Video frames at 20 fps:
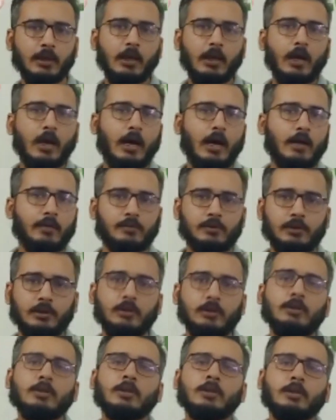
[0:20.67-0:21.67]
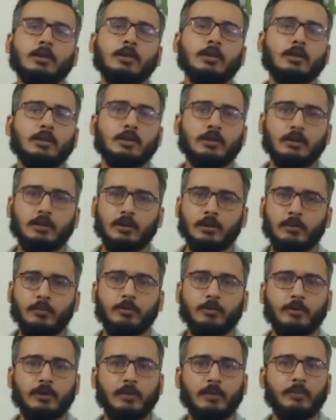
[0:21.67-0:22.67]
after the
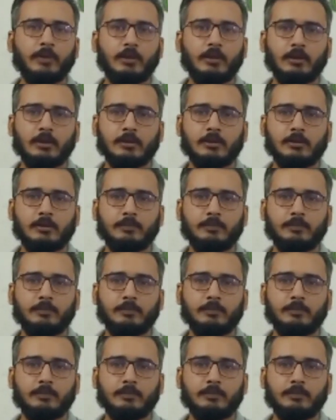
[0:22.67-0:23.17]
reporting period.